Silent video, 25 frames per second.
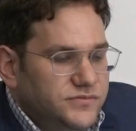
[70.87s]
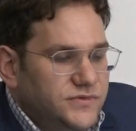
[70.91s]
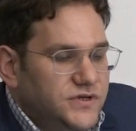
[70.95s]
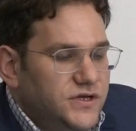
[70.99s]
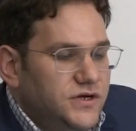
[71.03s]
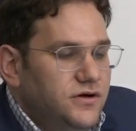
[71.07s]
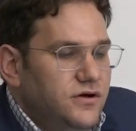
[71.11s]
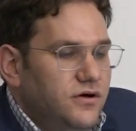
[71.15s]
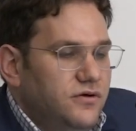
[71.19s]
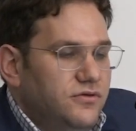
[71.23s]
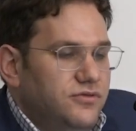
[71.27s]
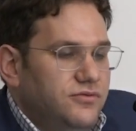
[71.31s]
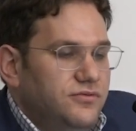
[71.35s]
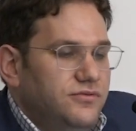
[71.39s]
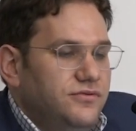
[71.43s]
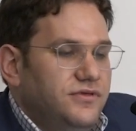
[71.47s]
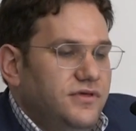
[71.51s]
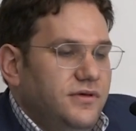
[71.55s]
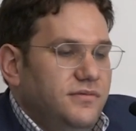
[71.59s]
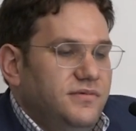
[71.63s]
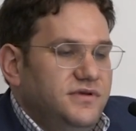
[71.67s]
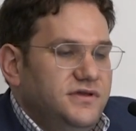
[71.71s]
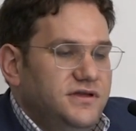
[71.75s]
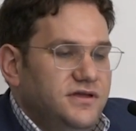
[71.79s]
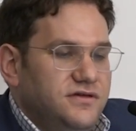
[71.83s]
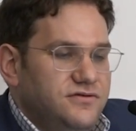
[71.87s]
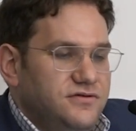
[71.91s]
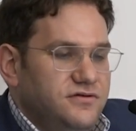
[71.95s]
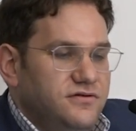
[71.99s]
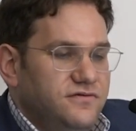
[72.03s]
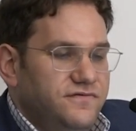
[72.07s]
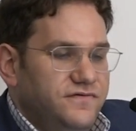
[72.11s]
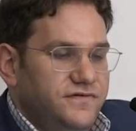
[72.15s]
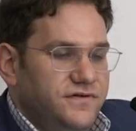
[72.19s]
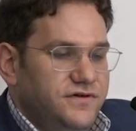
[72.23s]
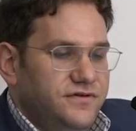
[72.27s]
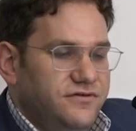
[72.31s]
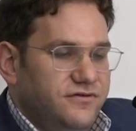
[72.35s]
to go through some additional
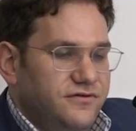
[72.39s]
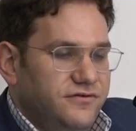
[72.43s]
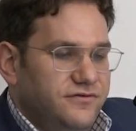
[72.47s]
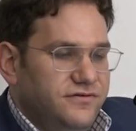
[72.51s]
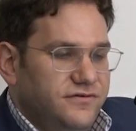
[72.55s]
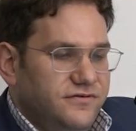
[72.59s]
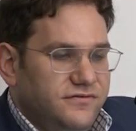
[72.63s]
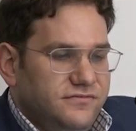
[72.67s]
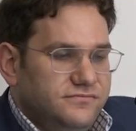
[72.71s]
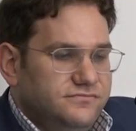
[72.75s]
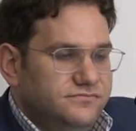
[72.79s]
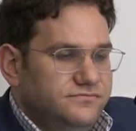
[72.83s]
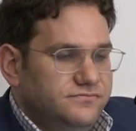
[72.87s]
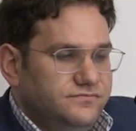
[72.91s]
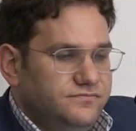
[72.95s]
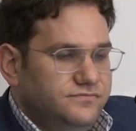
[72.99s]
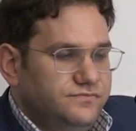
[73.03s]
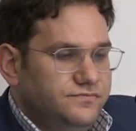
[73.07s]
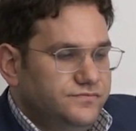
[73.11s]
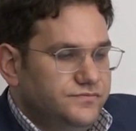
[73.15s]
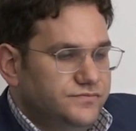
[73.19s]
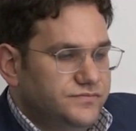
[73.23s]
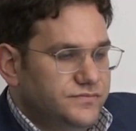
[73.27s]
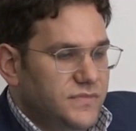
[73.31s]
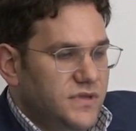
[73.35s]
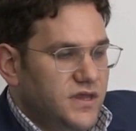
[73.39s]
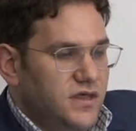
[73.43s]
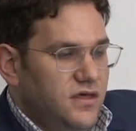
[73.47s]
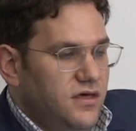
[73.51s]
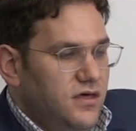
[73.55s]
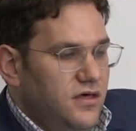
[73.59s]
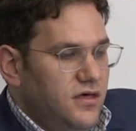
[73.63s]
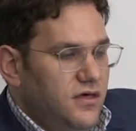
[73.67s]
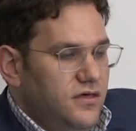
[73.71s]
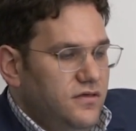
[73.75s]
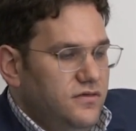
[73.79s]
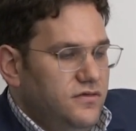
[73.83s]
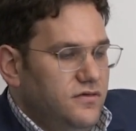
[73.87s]
features.
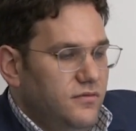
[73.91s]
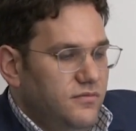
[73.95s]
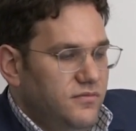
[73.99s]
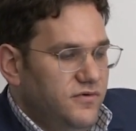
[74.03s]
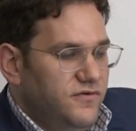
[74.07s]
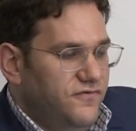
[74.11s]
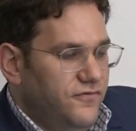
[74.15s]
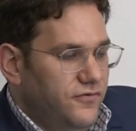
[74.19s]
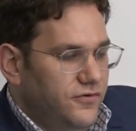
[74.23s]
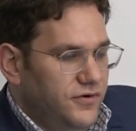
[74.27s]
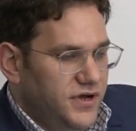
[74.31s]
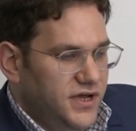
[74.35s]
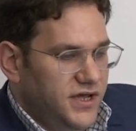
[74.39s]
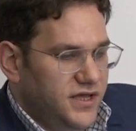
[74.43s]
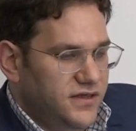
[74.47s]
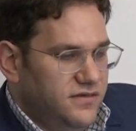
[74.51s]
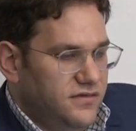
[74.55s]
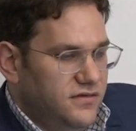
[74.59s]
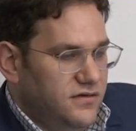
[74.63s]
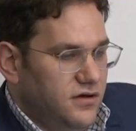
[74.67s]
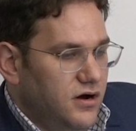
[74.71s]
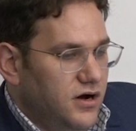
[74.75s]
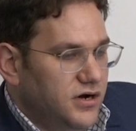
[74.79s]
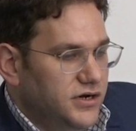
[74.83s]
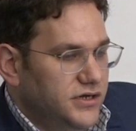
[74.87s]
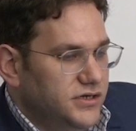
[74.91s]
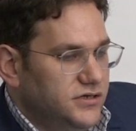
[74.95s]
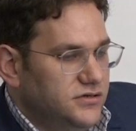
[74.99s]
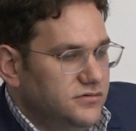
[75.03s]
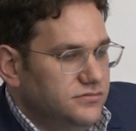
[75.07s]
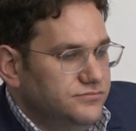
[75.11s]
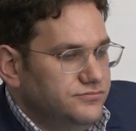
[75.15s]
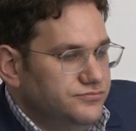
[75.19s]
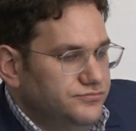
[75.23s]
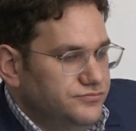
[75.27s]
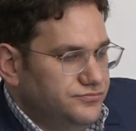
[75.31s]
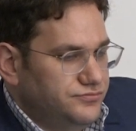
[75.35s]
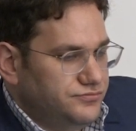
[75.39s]
So before we get started,
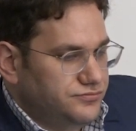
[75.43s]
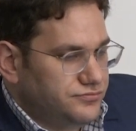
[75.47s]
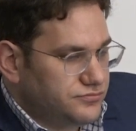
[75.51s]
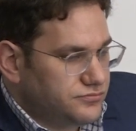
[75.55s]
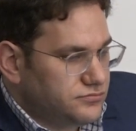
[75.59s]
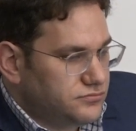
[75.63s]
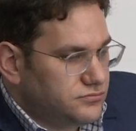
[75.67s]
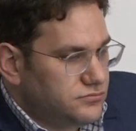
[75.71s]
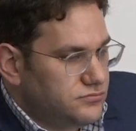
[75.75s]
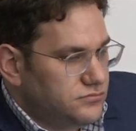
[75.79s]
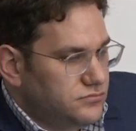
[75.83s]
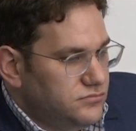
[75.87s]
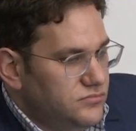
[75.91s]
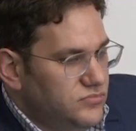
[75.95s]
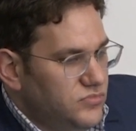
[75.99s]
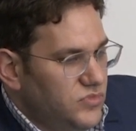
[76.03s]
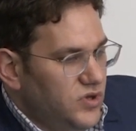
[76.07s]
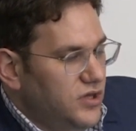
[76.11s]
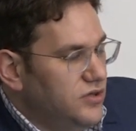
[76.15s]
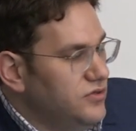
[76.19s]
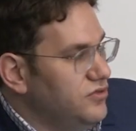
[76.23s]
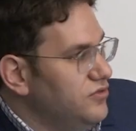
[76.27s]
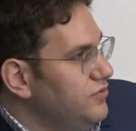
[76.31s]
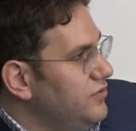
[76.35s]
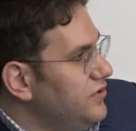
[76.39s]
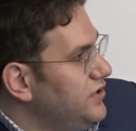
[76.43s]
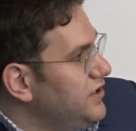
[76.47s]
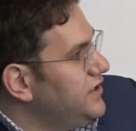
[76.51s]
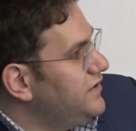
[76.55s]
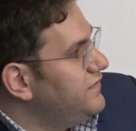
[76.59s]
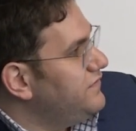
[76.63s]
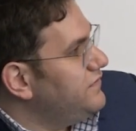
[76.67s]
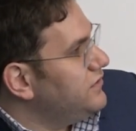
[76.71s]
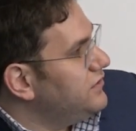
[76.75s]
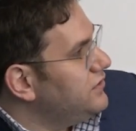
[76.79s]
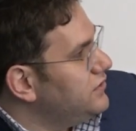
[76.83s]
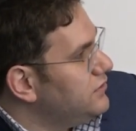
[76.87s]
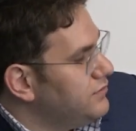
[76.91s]
I just want to
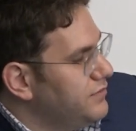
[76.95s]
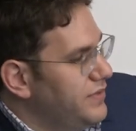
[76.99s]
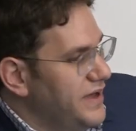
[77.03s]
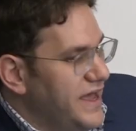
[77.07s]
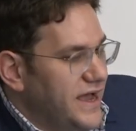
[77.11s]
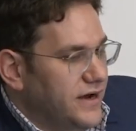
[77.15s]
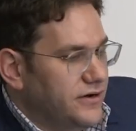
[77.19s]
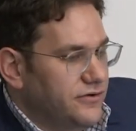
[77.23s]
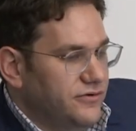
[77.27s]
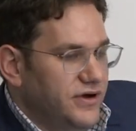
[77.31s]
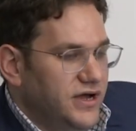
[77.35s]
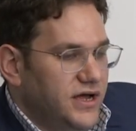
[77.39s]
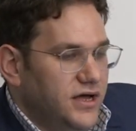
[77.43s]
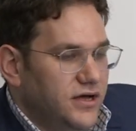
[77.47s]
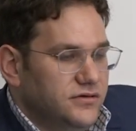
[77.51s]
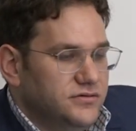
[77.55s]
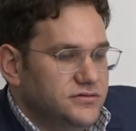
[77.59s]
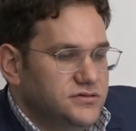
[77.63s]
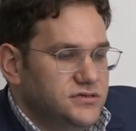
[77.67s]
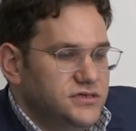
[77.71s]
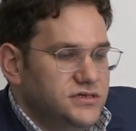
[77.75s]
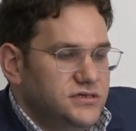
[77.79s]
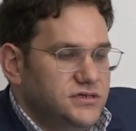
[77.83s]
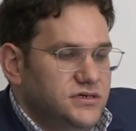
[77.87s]
give a little background